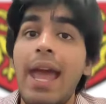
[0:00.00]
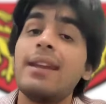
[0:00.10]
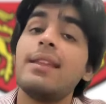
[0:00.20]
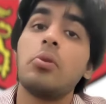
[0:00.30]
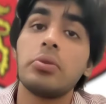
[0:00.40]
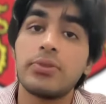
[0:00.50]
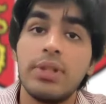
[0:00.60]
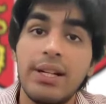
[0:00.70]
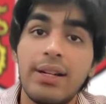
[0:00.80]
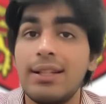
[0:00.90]
And then also
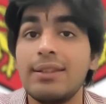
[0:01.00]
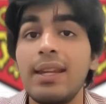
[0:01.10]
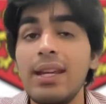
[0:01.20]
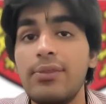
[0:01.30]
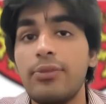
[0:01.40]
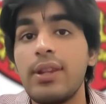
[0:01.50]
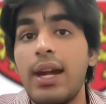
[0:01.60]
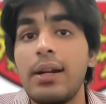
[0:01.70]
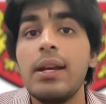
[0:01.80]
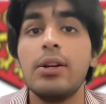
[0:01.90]
read a little theory for
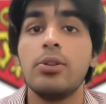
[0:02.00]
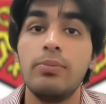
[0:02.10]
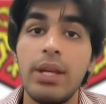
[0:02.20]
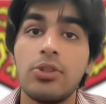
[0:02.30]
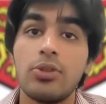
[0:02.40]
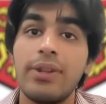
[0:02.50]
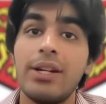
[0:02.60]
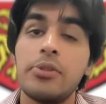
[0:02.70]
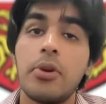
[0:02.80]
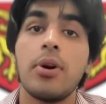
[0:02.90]
that to make sure
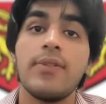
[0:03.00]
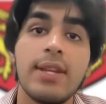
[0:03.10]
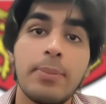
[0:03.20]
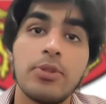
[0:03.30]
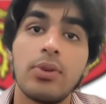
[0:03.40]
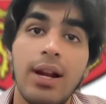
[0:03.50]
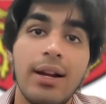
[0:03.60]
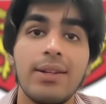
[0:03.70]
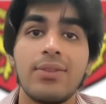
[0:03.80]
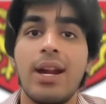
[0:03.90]
that your conceptual
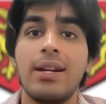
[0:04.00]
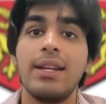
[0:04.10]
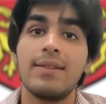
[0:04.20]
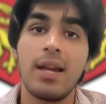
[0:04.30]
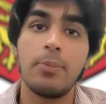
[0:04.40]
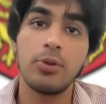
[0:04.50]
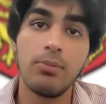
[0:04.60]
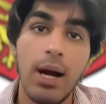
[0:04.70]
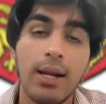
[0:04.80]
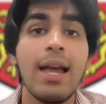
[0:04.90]
understanding is up to
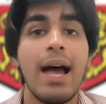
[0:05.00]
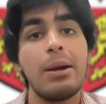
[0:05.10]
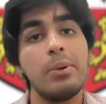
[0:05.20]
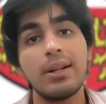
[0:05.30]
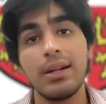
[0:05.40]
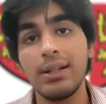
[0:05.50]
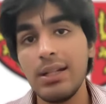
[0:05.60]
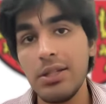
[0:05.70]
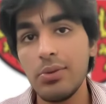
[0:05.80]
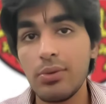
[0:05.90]
mark. I will
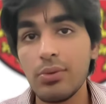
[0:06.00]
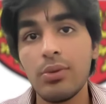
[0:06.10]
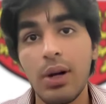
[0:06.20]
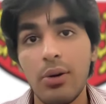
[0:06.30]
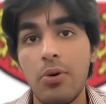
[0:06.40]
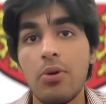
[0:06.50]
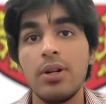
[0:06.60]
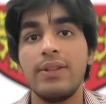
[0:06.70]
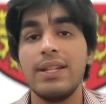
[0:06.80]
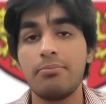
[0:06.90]
continue to
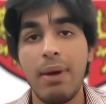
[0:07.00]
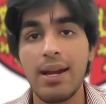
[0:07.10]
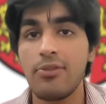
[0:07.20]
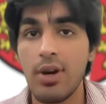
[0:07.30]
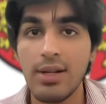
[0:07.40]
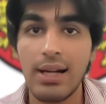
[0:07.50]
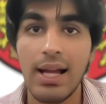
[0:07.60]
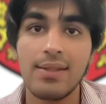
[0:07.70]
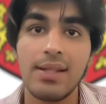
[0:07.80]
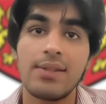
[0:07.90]
hold these marathon
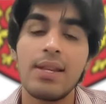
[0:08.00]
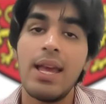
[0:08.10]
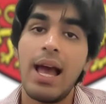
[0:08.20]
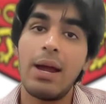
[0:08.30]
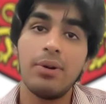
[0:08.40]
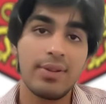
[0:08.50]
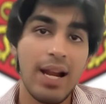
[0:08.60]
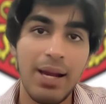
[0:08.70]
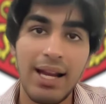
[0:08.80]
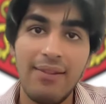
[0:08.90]
classes. I will try
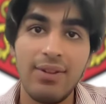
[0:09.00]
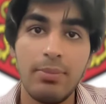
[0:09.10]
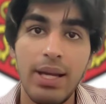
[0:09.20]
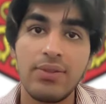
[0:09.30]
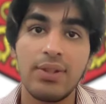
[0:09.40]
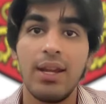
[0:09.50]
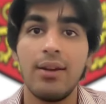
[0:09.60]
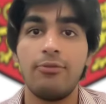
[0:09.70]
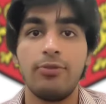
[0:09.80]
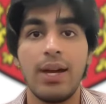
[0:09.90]
my level best.
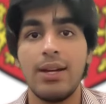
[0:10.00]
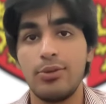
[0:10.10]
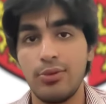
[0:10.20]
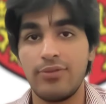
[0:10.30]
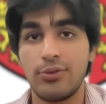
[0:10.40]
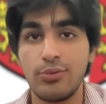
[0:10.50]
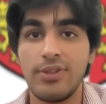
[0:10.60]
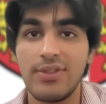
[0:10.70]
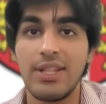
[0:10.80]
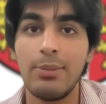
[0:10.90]
If
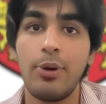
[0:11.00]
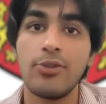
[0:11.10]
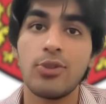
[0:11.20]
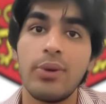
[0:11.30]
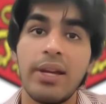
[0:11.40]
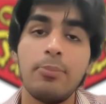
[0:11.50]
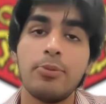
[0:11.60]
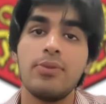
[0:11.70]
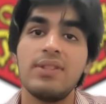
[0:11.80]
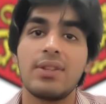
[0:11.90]
students keep on showing up
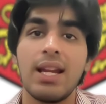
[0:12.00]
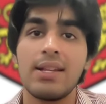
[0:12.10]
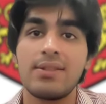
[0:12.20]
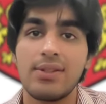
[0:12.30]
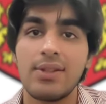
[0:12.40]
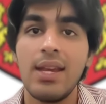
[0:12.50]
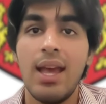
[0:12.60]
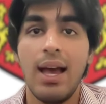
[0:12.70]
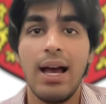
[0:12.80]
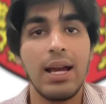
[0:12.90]
to these classes,
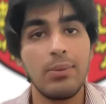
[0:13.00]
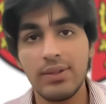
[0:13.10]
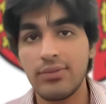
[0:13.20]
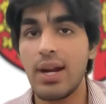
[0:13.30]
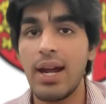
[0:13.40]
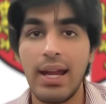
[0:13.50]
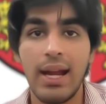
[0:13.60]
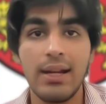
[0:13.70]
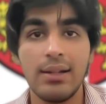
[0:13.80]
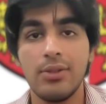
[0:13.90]
I will try
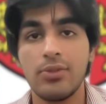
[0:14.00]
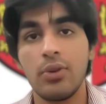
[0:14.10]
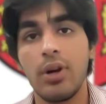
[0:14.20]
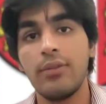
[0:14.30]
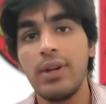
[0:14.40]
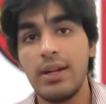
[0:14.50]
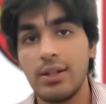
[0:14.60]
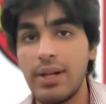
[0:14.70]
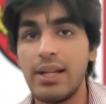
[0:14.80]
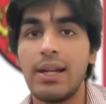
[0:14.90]
and solve
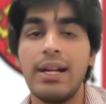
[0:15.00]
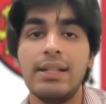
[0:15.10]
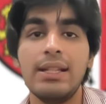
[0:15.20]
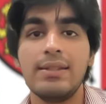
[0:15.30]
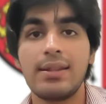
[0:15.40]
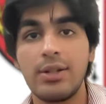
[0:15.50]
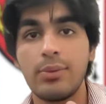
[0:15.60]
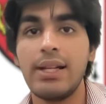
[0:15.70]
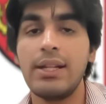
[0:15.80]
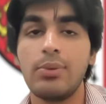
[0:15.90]
2019 set,
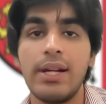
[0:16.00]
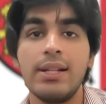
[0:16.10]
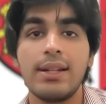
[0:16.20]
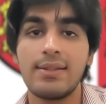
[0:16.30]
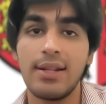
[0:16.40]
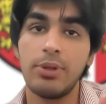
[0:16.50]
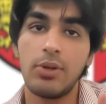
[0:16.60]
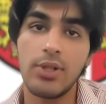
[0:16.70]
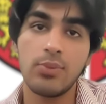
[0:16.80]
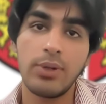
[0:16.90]
2020 test set,
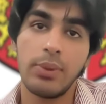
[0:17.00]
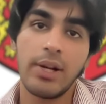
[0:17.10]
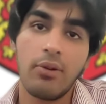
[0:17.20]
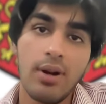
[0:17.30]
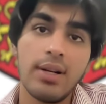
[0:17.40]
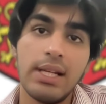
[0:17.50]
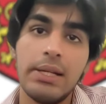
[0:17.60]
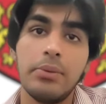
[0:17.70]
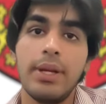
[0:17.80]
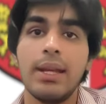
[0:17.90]
because what we are already
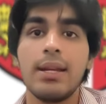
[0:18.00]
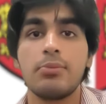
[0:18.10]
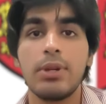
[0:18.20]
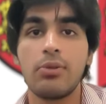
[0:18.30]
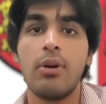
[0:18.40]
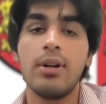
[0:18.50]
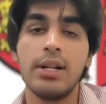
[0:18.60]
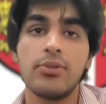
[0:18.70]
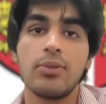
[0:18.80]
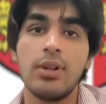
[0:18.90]
doing is we're
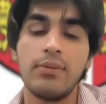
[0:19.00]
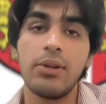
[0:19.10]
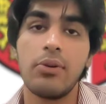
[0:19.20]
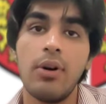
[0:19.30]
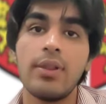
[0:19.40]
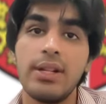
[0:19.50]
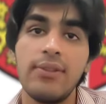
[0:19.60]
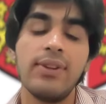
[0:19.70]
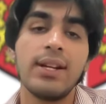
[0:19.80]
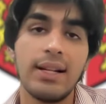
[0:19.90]
already solving all the
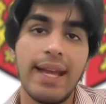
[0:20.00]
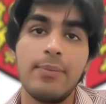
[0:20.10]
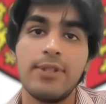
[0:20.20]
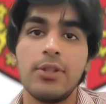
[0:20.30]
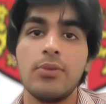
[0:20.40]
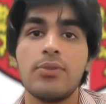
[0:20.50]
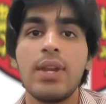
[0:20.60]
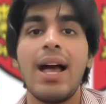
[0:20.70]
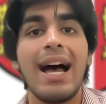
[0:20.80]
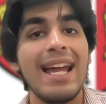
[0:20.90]
difficult MCQs
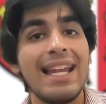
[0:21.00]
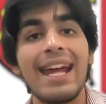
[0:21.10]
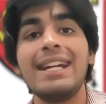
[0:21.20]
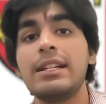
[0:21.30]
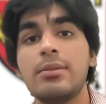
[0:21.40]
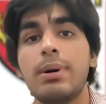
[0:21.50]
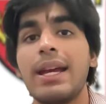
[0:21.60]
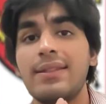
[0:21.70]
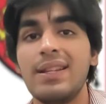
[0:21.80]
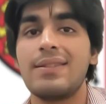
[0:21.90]
highlighted
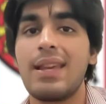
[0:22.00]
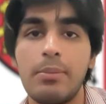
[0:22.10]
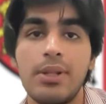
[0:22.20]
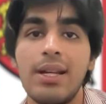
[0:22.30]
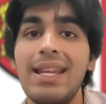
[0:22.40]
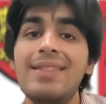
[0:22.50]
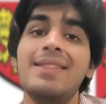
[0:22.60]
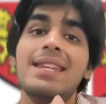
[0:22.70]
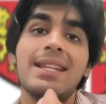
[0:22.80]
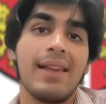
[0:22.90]
by the examiner in
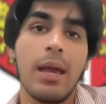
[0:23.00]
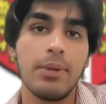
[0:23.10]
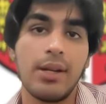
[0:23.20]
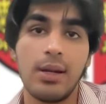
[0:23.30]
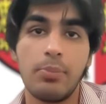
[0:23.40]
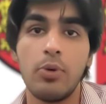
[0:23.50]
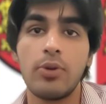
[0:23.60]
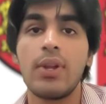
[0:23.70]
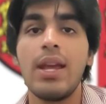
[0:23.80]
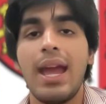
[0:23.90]
the examiner
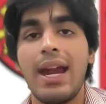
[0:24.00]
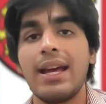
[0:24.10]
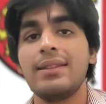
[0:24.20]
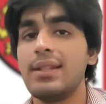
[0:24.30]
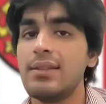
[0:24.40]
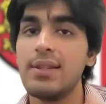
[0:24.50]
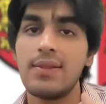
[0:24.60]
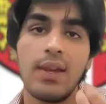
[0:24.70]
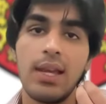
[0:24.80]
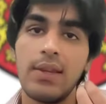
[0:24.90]
reports. And I think
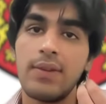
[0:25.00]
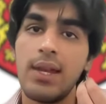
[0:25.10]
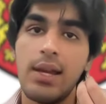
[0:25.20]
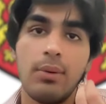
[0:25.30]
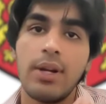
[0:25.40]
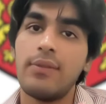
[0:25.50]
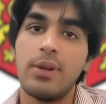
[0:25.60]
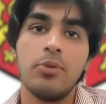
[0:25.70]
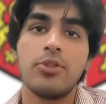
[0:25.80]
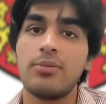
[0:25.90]
this is one of
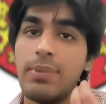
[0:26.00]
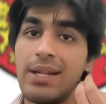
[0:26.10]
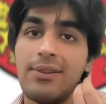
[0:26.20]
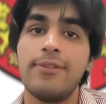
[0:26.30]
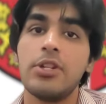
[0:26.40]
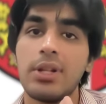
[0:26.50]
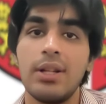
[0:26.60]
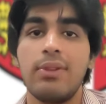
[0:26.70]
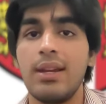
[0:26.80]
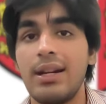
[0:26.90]
the most beneficial
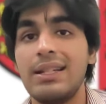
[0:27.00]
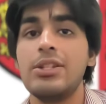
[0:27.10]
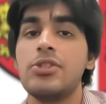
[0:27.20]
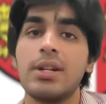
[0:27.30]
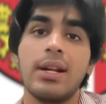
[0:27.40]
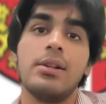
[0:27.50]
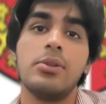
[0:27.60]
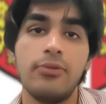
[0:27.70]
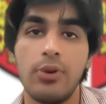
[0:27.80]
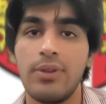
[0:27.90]
thing a teacher can
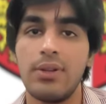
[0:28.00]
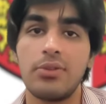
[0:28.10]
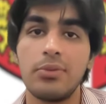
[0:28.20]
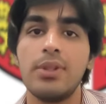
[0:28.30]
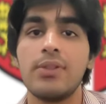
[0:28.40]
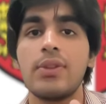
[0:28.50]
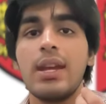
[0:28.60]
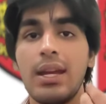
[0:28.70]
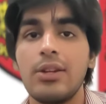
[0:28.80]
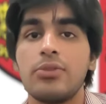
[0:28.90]
do for their students,
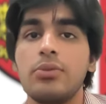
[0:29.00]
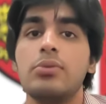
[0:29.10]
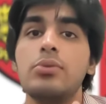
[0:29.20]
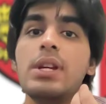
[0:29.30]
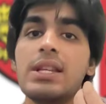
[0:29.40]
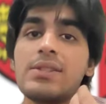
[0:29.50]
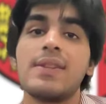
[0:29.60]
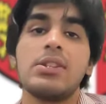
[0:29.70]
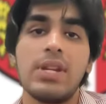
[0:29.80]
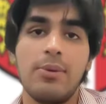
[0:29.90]
is to do
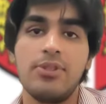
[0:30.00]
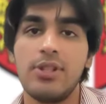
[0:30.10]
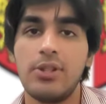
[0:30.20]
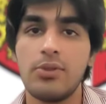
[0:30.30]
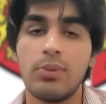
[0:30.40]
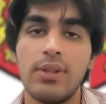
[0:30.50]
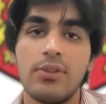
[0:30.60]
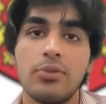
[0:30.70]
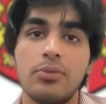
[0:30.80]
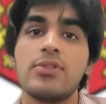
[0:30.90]
such MCQs with the
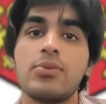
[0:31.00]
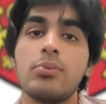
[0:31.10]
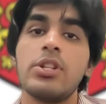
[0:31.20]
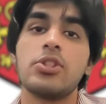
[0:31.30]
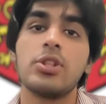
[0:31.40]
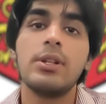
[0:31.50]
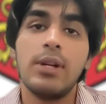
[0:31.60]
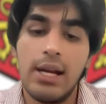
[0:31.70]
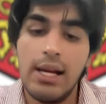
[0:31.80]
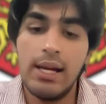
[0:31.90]
students which
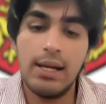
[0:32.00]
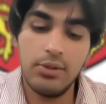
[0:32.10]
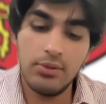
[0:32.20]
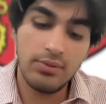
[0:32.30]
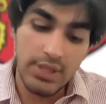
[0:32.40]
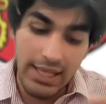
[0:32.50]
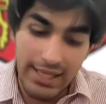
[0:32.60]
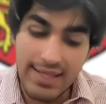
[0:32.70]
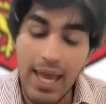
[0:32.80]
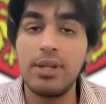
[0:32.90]
the
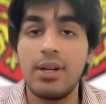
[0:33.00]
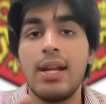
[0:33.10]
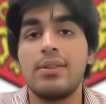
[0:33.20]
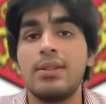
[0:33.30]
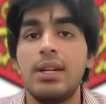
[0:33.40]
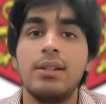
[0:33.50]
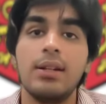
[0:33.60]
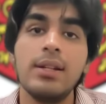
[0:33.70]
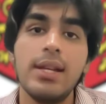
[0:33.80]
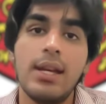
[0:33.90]
examiner has
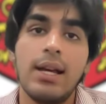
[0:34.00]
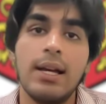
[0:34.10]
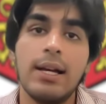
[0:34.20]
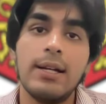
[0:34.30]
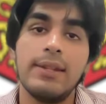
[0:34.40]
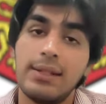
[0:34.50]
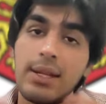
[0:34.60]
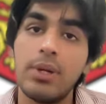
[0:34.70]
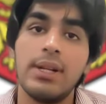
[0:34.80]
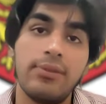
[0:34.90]
stated that they
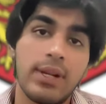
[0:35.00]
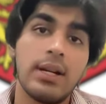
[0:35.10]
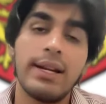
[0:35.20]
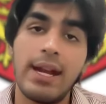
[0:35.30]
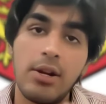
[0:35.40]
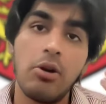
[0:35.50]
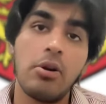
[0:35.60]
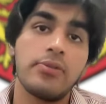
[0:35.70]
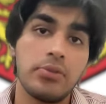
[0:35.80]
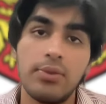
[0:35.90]
were difficult and a lot
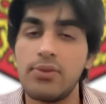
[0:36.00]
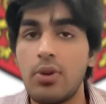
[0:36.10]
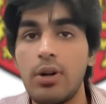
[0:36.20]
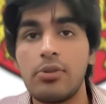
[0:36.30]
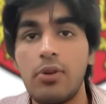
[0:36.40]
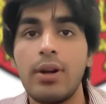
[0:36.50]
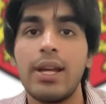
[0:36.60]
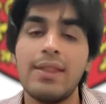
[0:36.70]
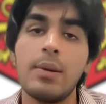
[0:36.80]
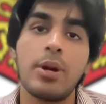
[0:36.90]
of students got wrong
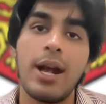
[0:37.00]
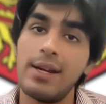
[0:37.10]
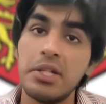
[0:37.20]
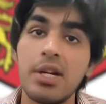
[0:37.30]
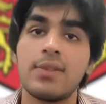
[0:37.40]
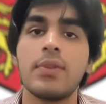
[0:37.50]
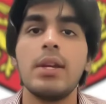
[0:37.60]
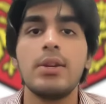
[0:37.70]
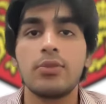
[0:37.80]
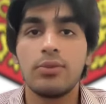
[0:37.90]
in the prior years.
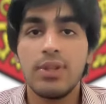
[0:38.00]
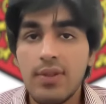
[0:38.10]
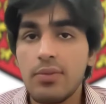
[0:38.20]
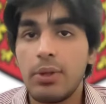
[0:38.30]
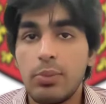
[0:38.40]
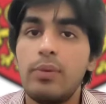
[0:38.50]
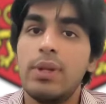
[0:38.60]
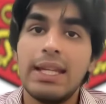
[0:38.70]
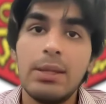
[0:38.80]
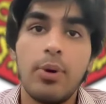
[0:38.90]
So this is what we will
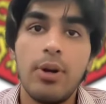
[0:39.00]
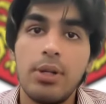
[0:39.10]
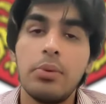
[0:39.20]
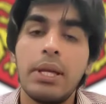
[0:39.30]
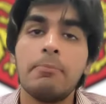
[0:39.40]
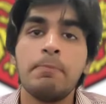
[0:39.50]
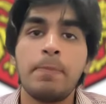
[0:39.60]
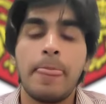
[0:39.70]
keep on doing.